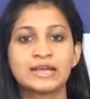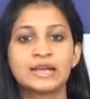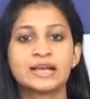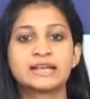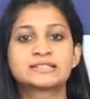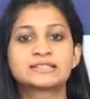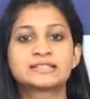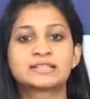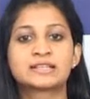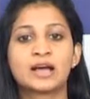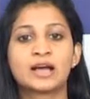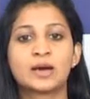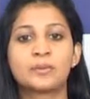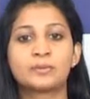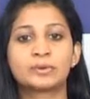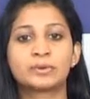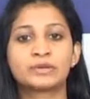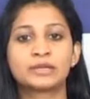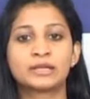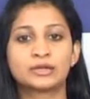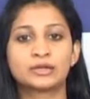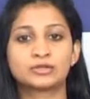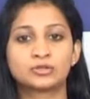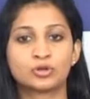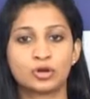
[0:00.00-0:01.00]
as the
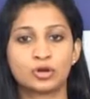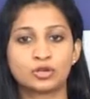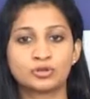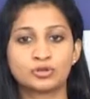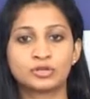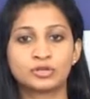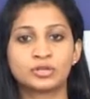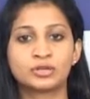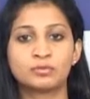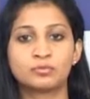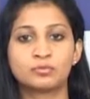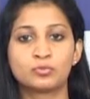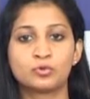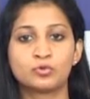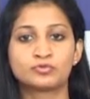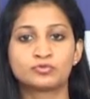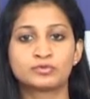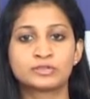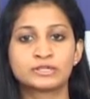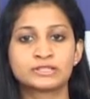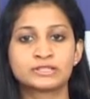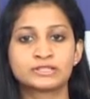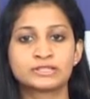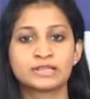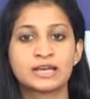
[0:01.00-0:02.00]
company had already
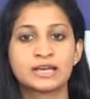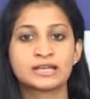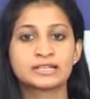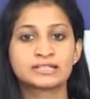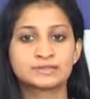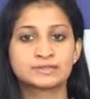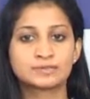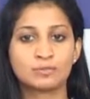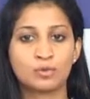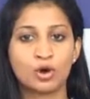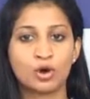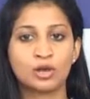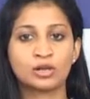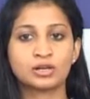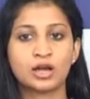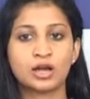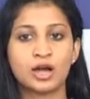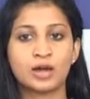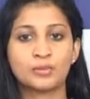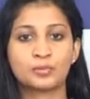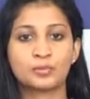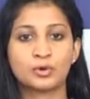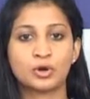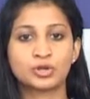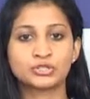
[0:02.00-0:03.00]
moved its small
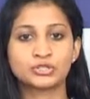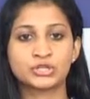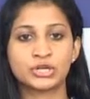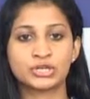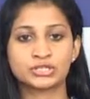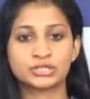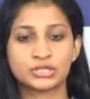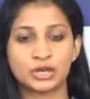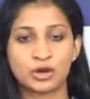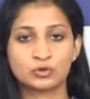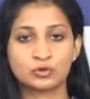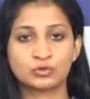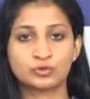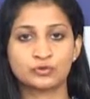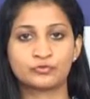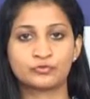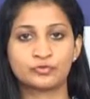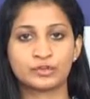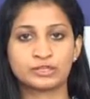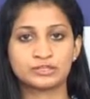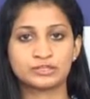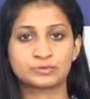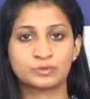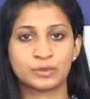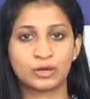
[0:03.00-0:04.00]
car project out
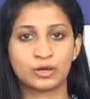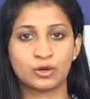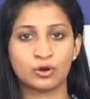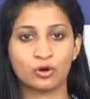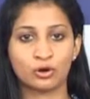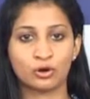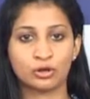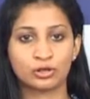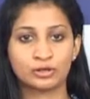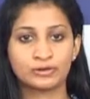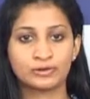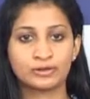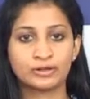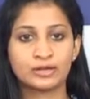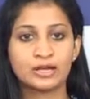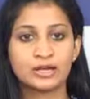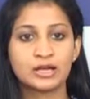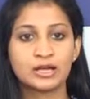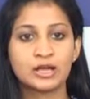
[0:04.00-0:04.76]
of West Bengal.